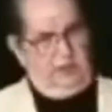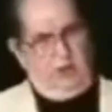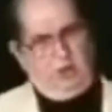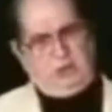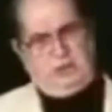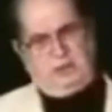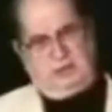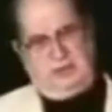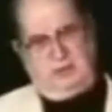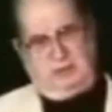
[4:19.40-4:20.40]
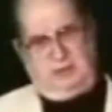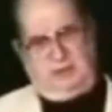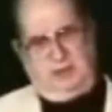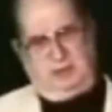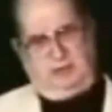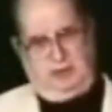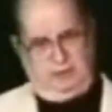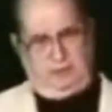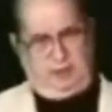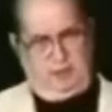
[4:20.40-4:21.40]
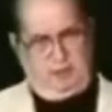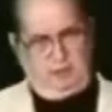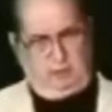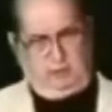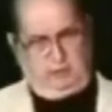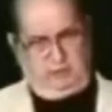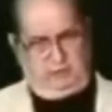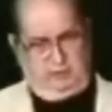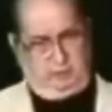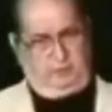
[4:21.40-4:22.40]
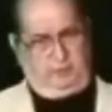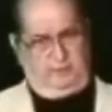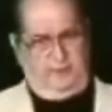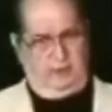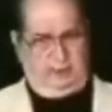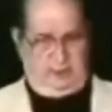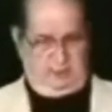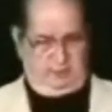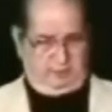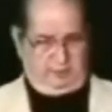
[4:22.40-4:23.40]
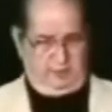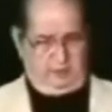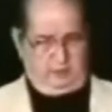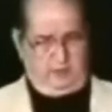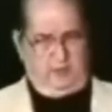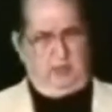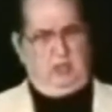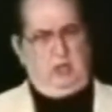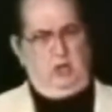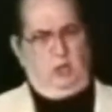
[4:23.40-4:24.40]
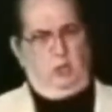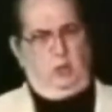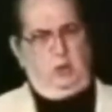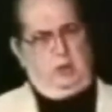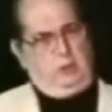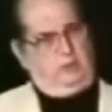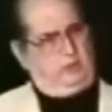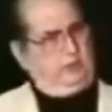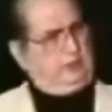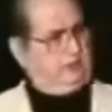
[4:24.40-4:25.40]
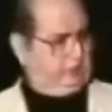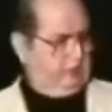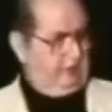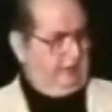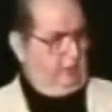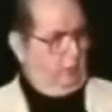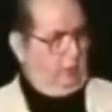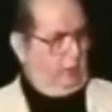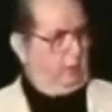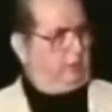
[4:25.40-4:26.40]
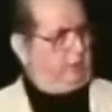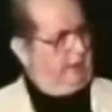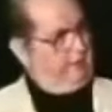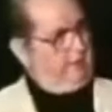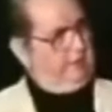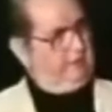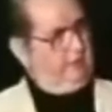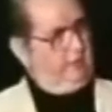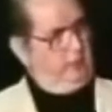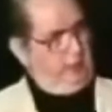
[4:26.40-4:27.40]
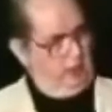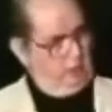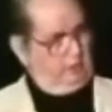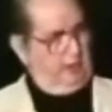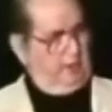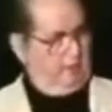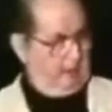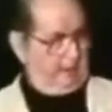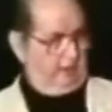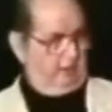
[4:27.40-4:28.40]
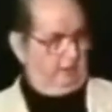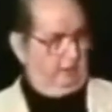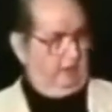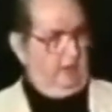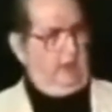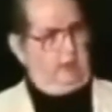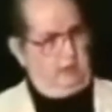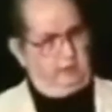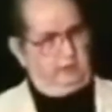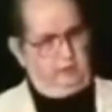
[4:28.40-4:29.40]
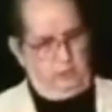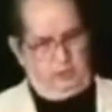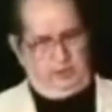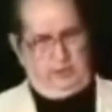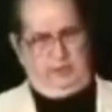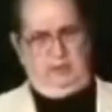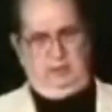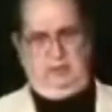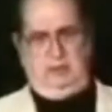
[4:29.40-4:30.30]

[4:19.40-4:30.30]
The only time that has ever come into existence was the founding of this country, where it was understood that we were sovereigns and we owned our bodies, and consequently,